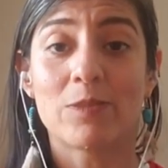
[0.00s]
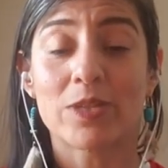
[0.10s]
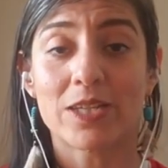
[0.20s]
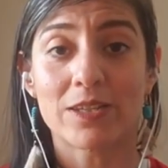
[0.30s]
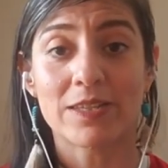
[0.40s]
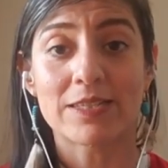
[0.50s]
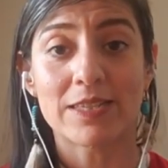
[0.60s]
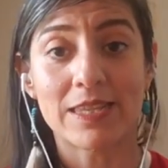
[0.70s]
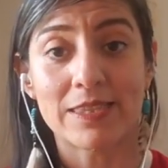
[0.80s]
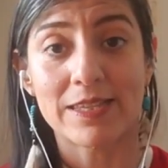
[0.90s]
because
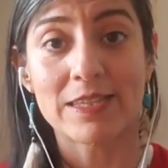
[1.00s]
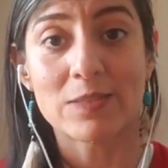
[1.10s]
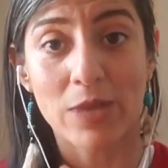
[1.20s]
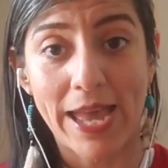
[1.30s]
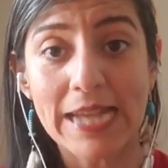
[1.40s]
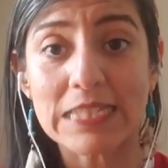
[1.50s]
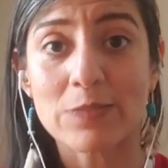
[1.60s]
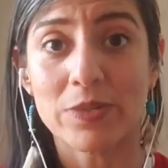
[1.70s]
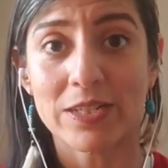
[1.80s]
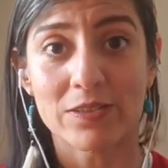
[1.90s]
in this
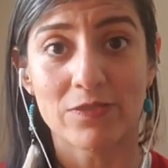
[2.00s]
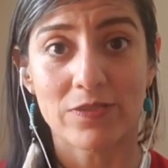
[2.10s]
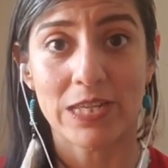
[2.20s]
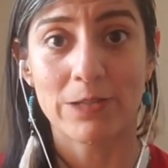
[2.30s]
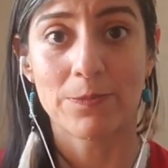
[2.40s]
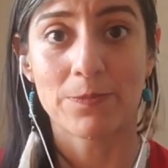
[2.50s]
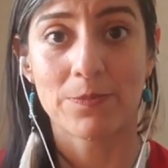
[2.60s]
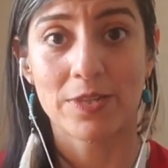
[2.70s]
aspect of you,